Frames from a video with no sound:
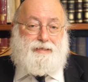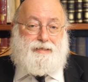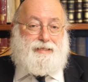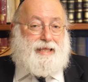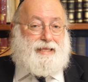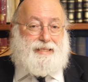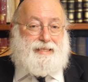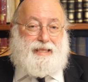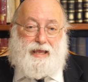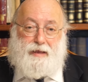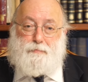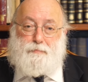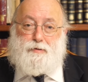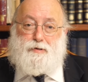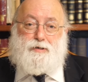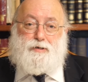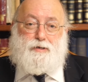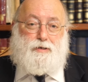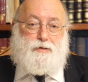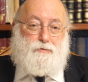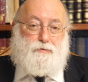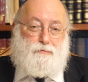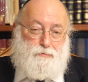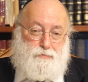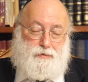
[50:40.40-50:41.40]
that
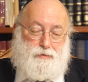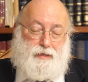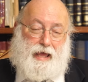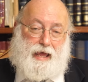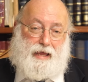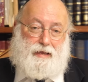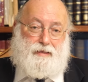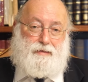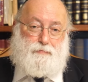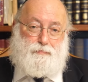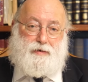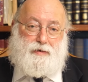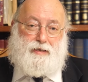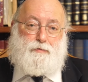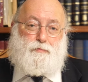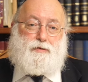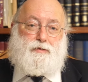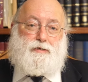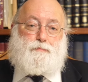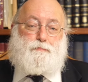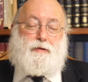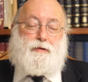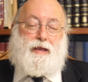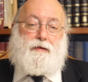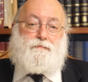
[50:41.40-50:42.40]
Aibershter knew that, but he
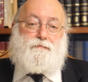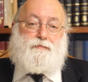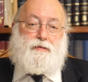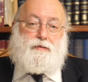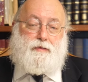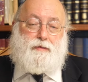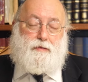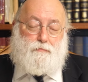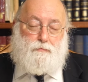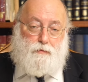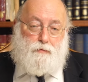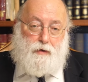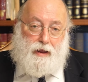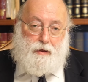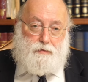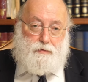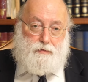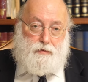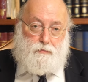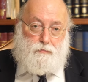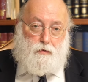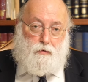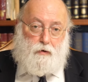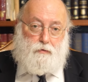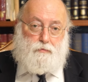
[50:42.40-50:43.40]
was paving the, ra-
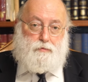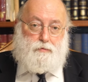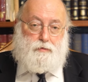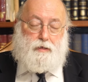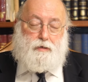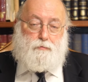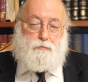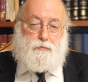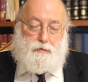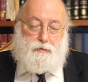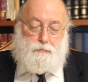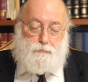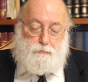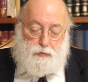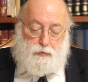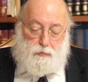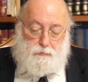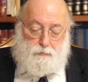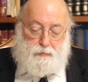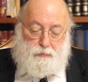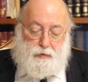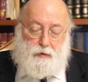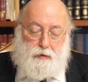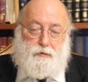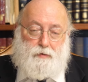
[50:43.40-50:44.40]
the road, he was
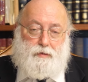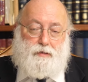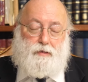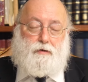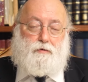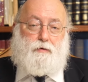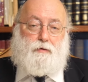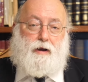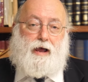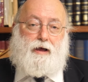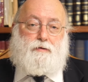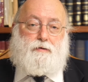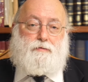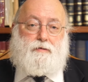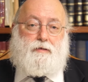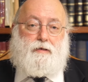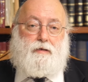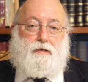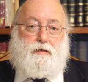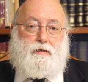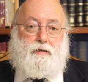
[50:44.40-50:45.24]
preparing the ground.